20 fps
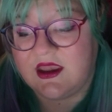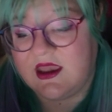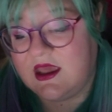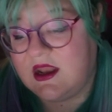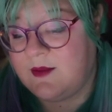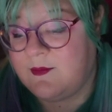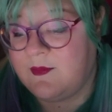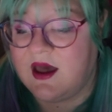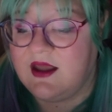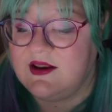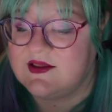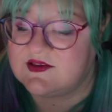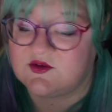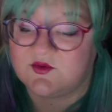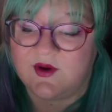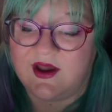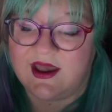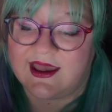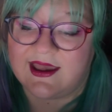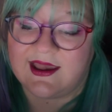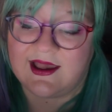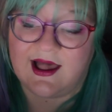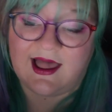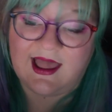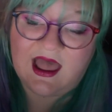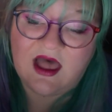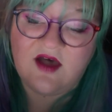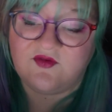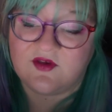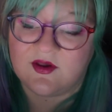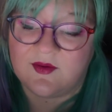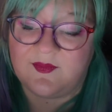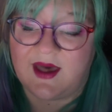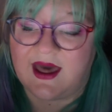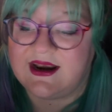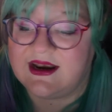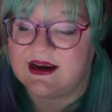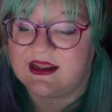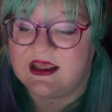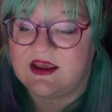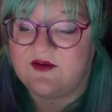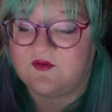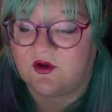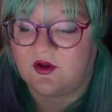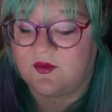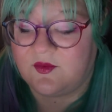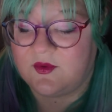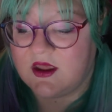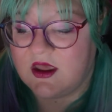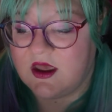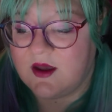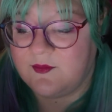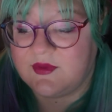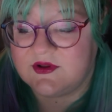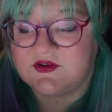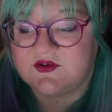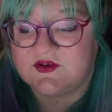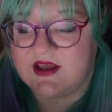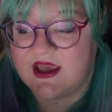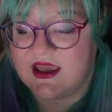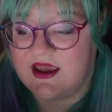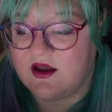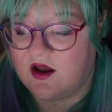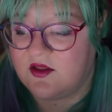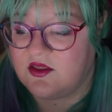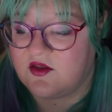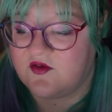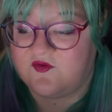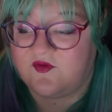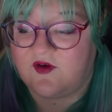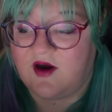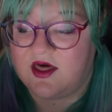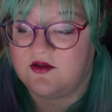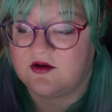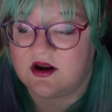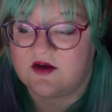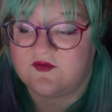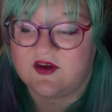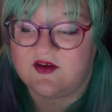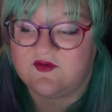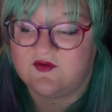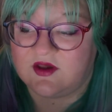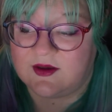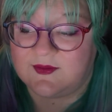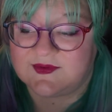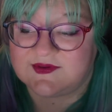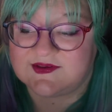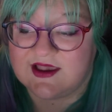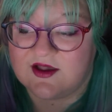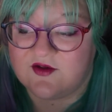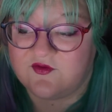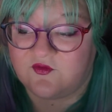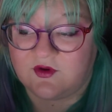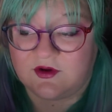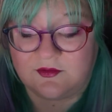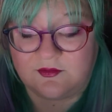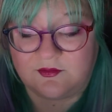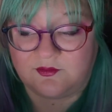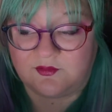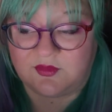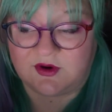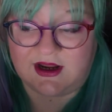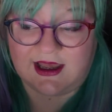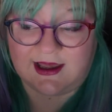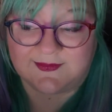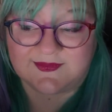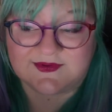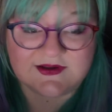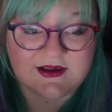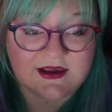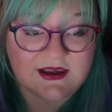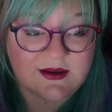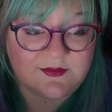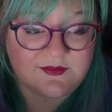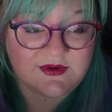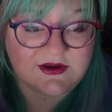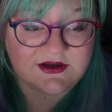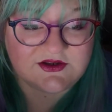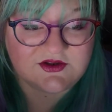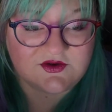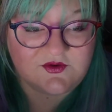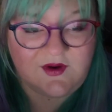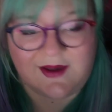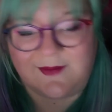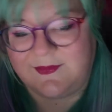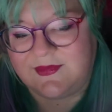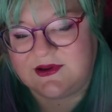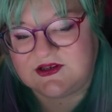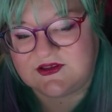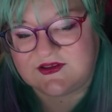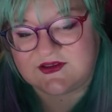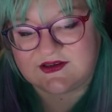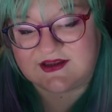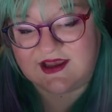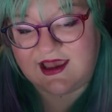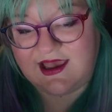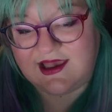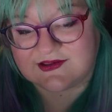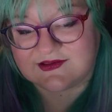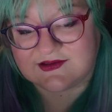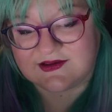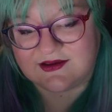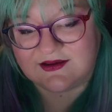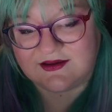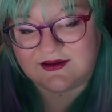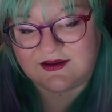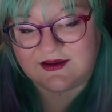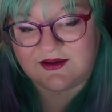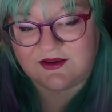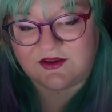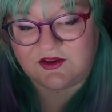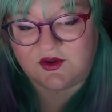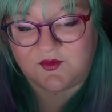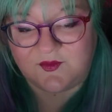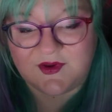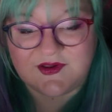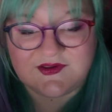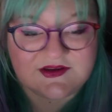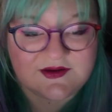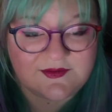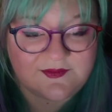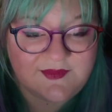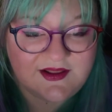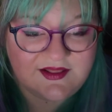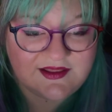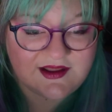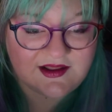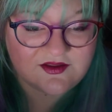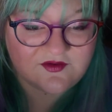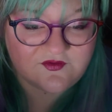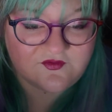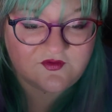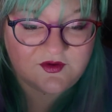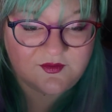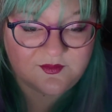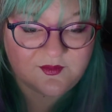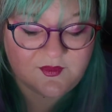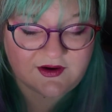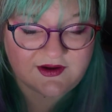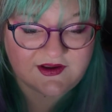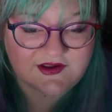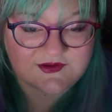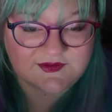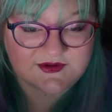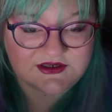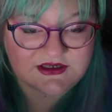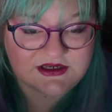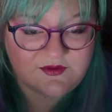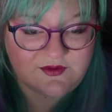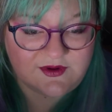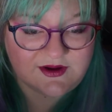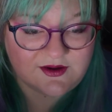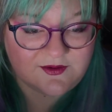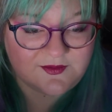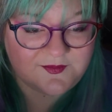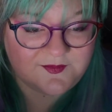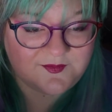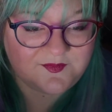"In a modest way, I have combated evil, but to take on the father of evil himself would, perhaps, be too ambitious a task. You must admit that the footmark is material."